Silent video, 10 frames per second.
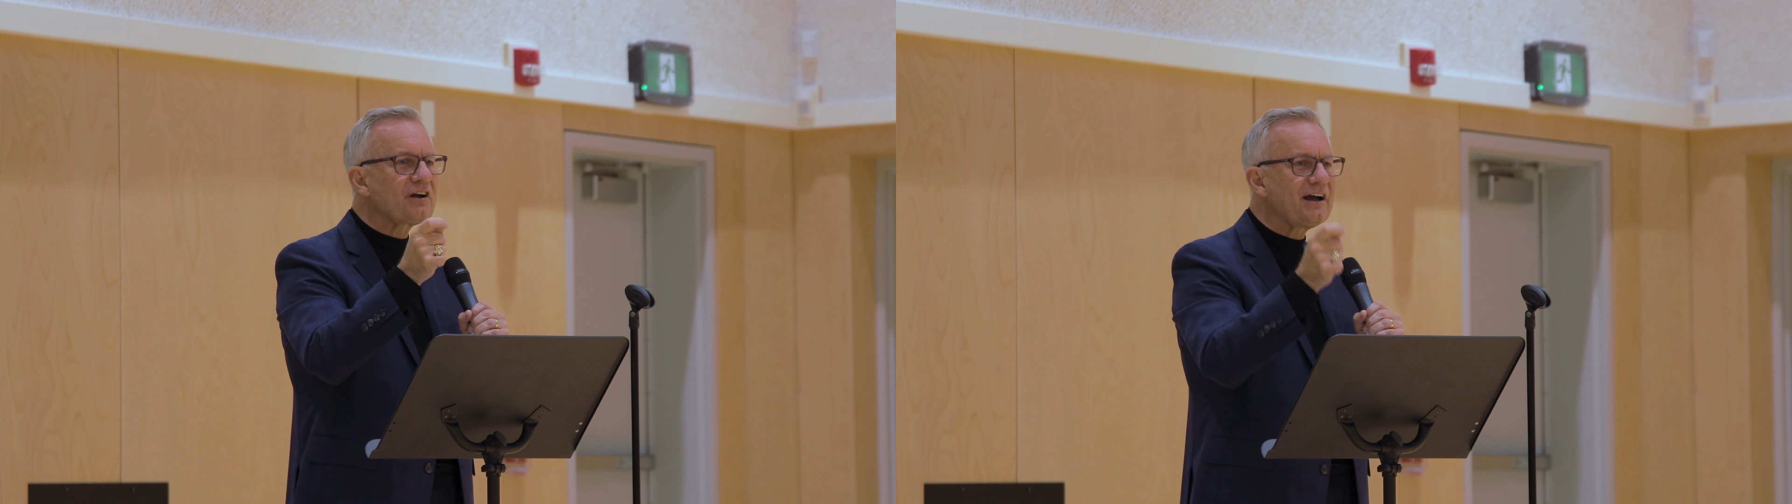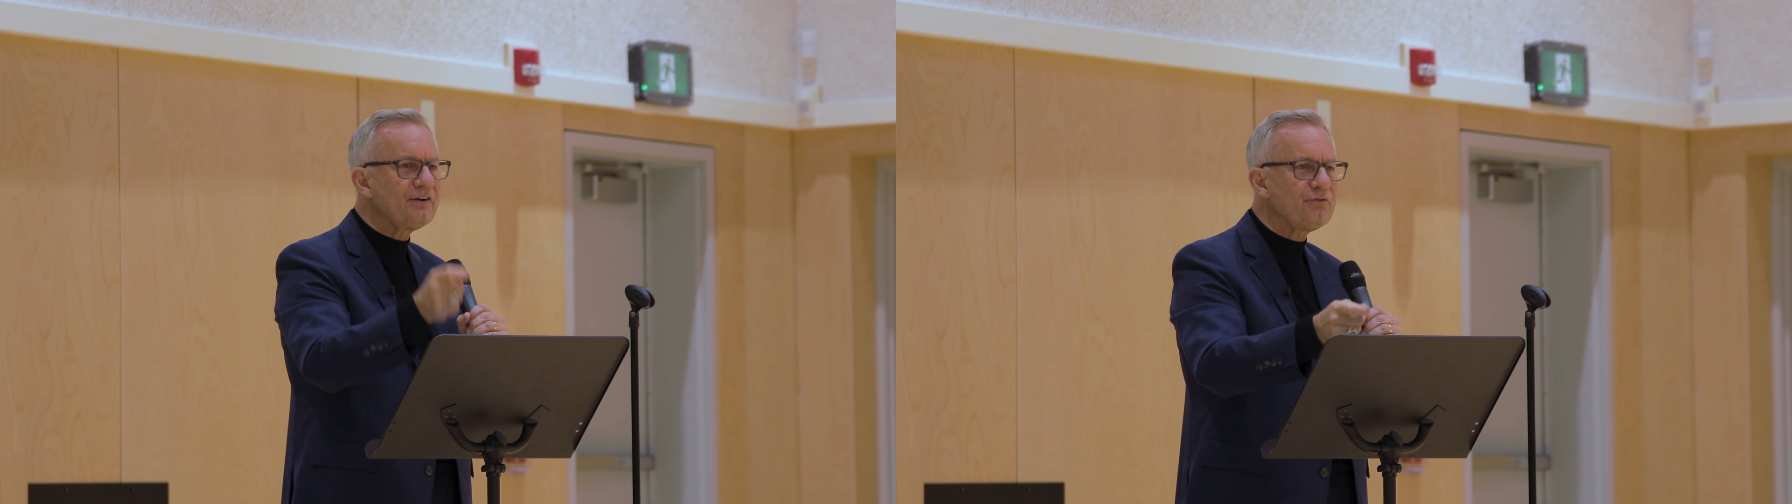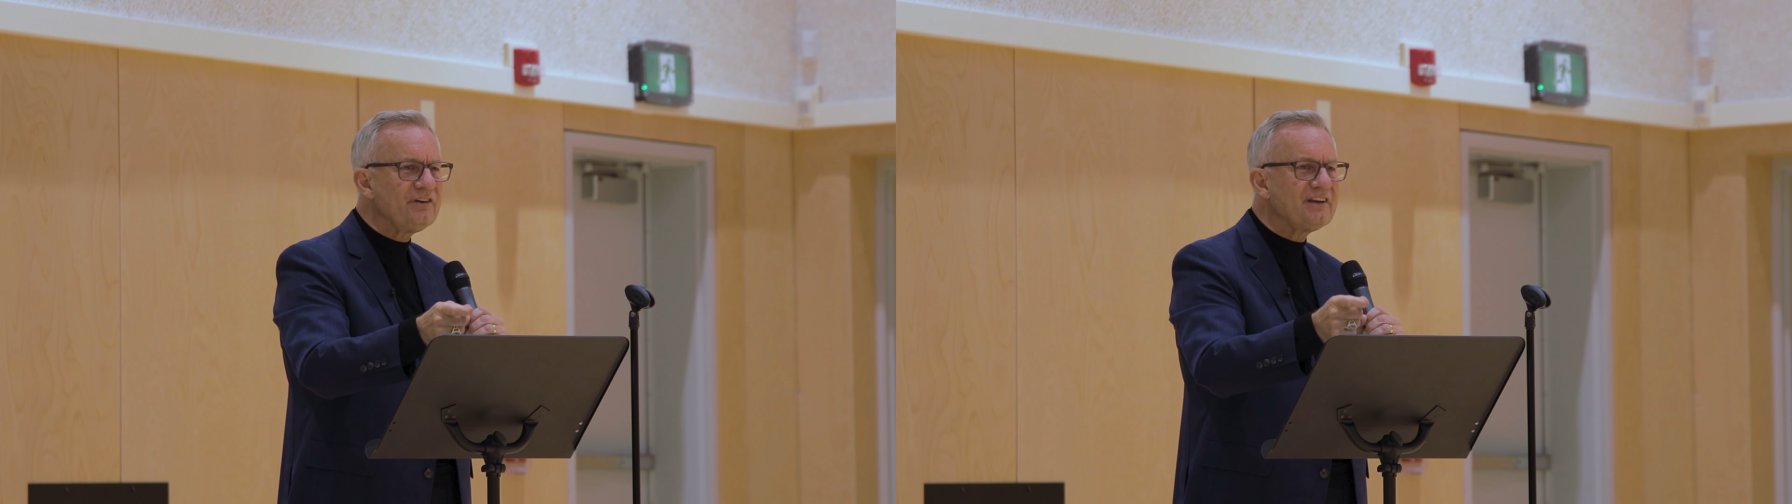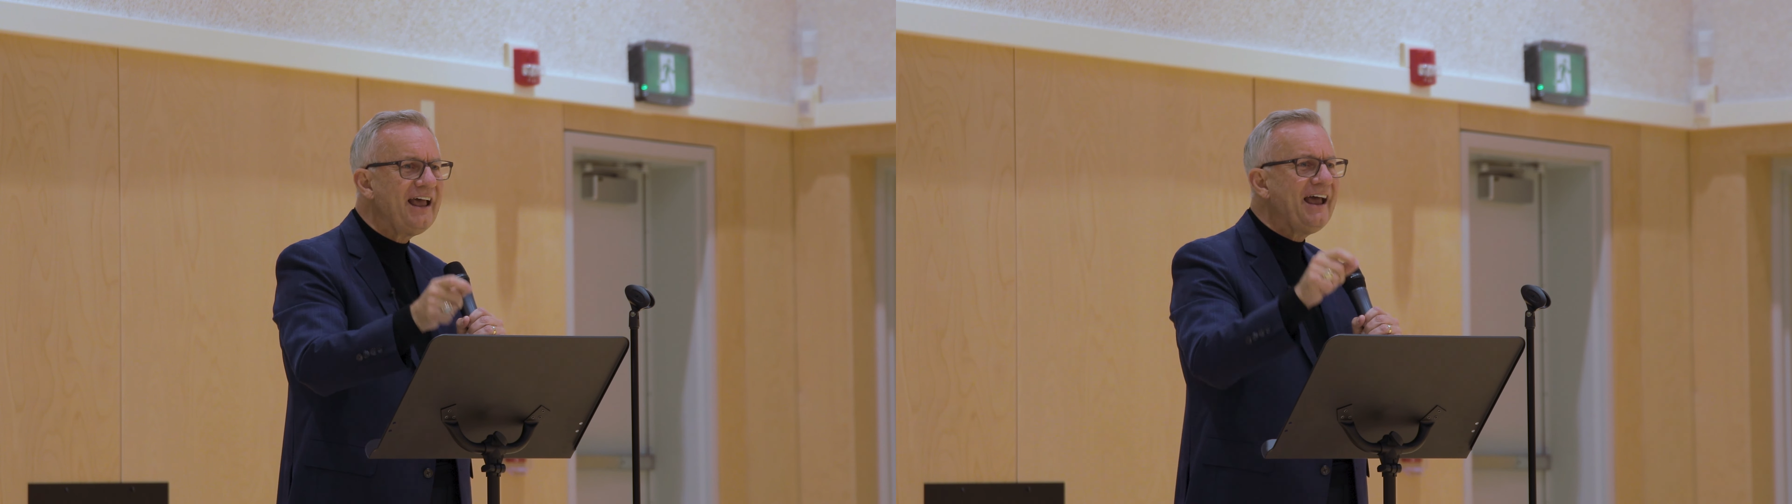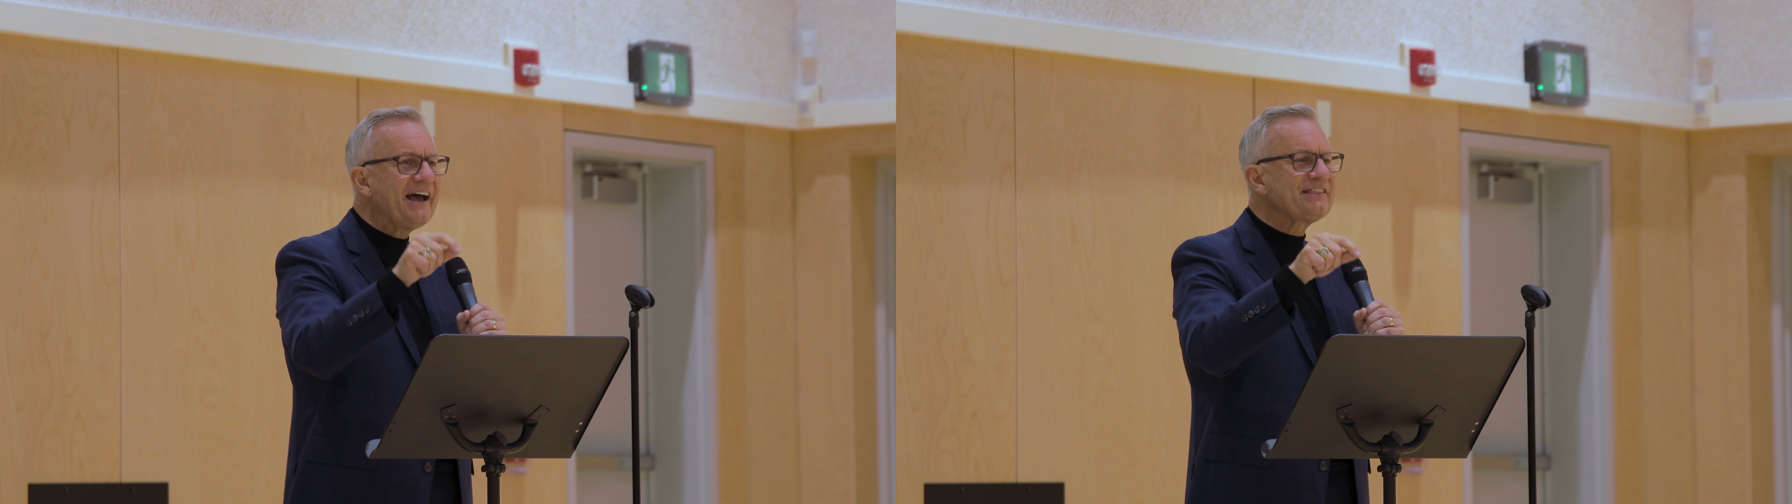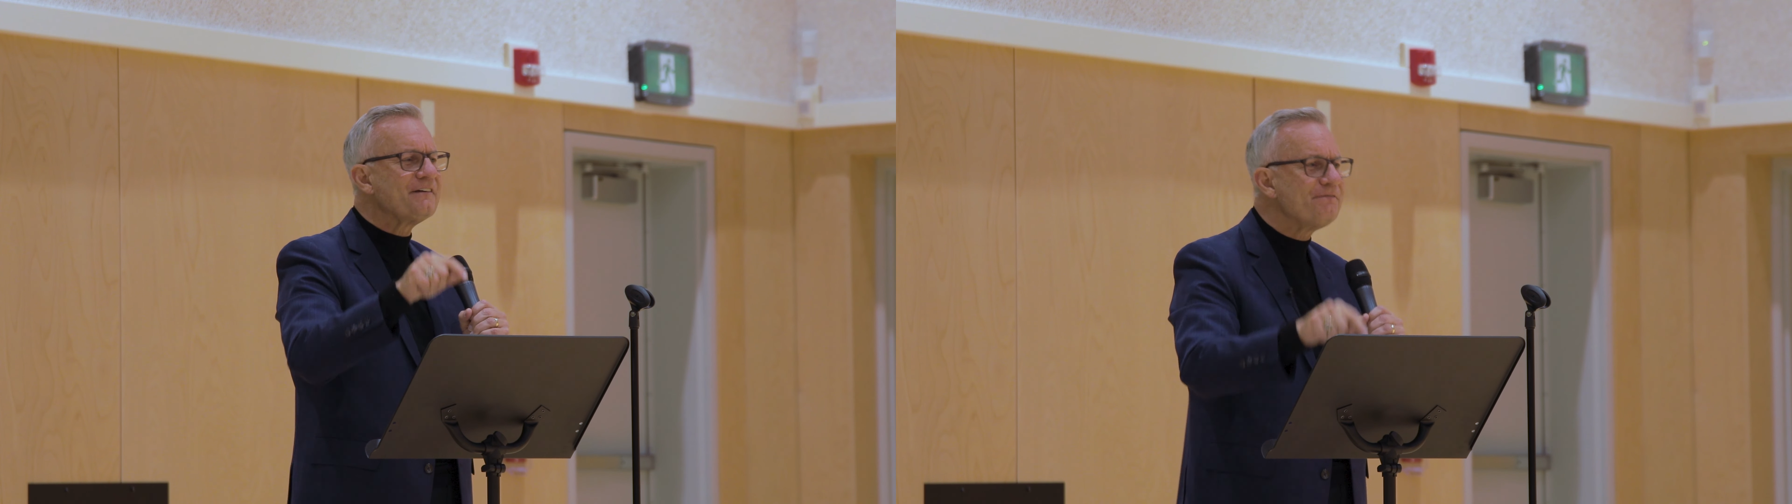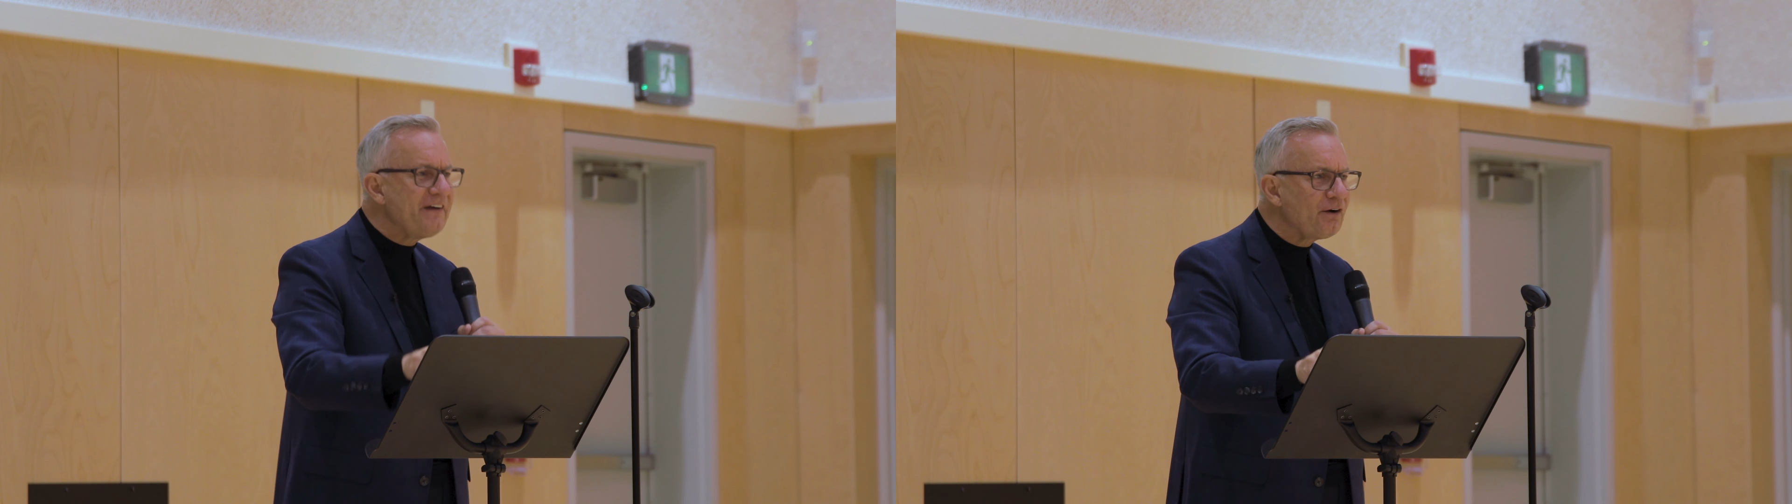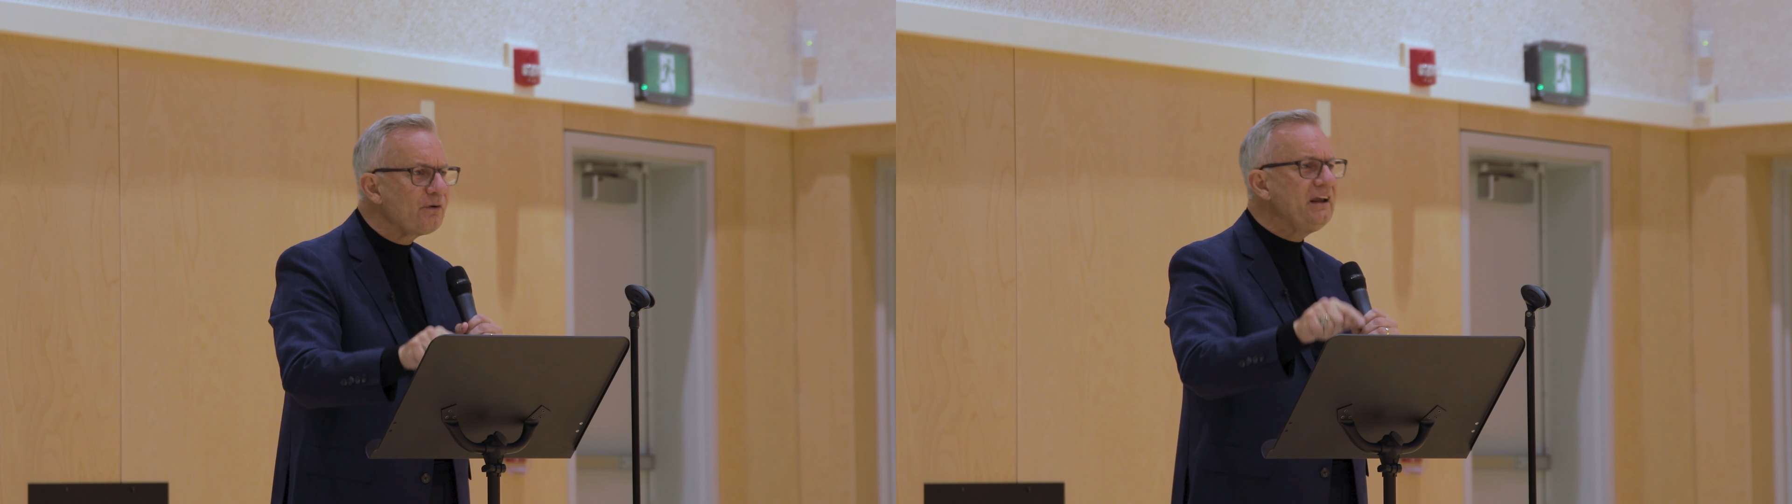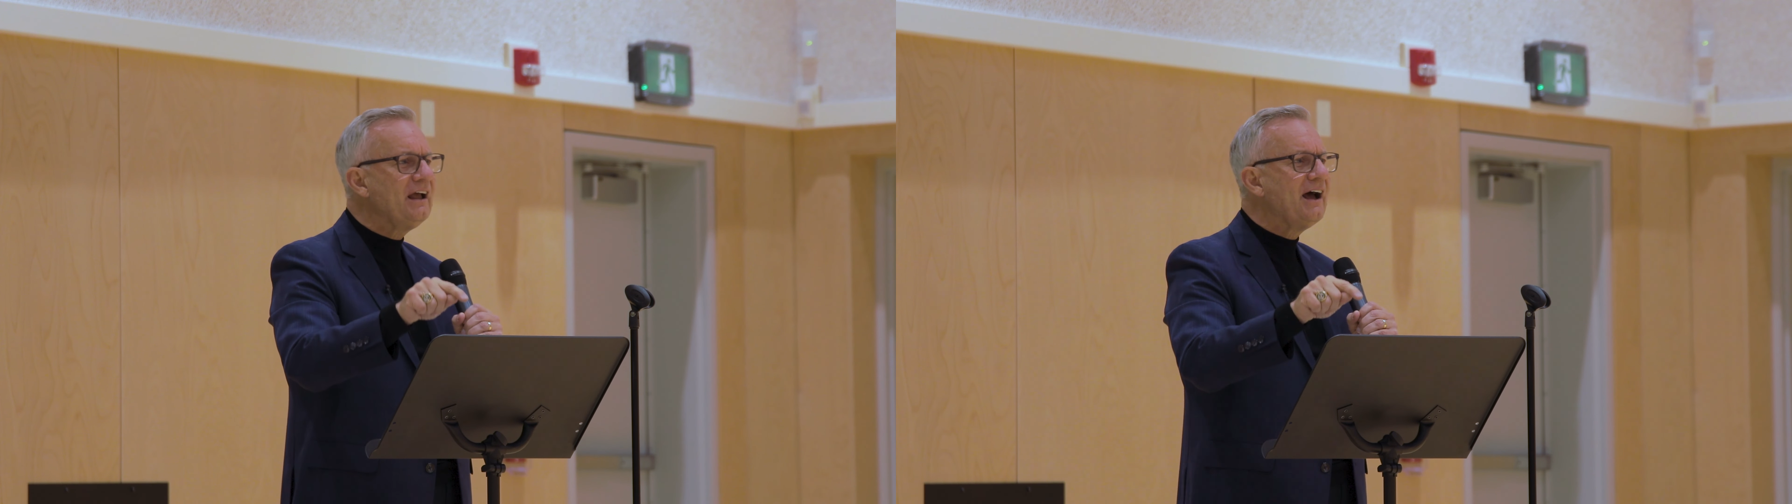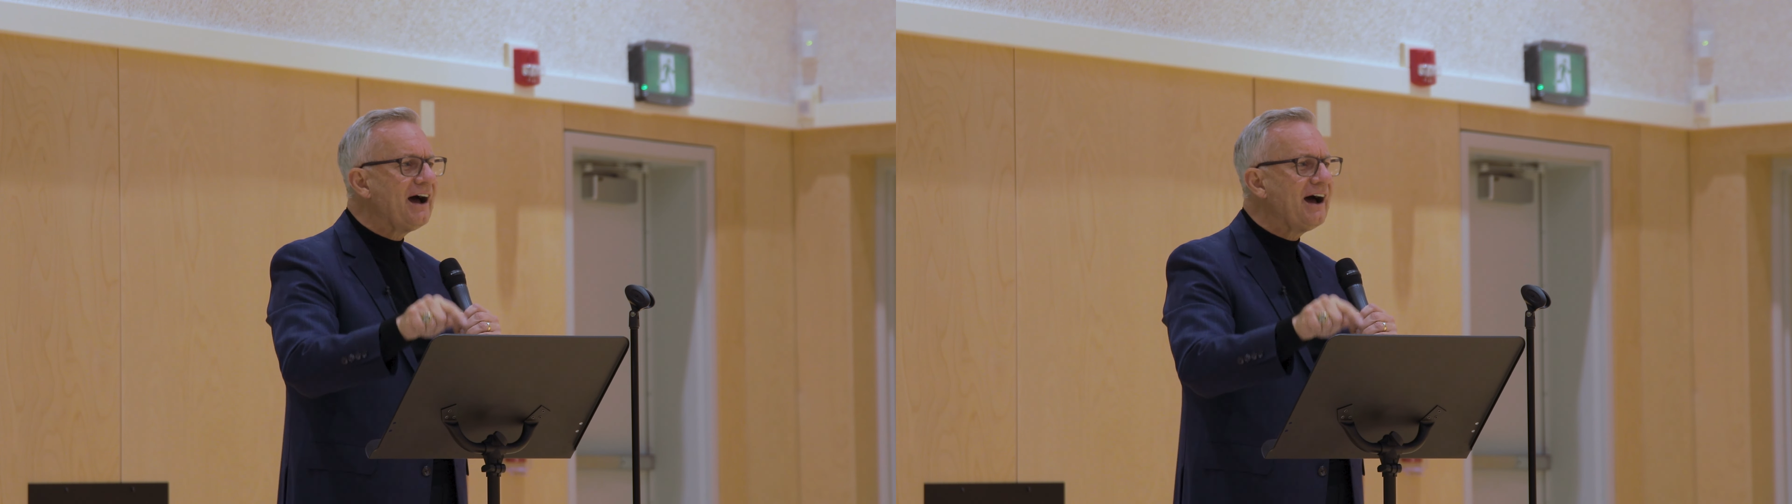countries at the very